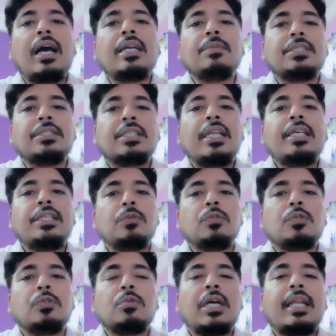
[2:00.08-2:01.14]
are basically
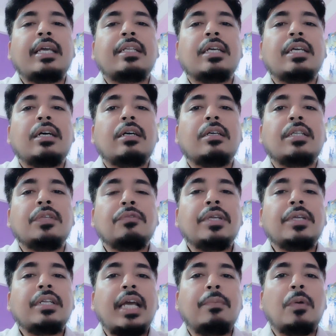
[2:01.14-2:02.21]
used to connect the
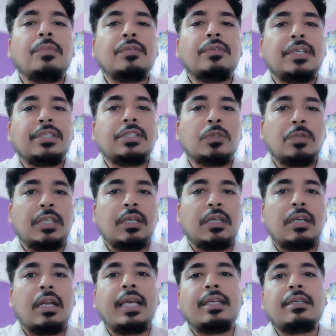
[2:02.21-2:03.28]
different type of devices together,
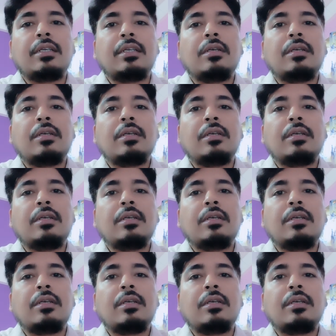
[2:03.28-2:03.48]
like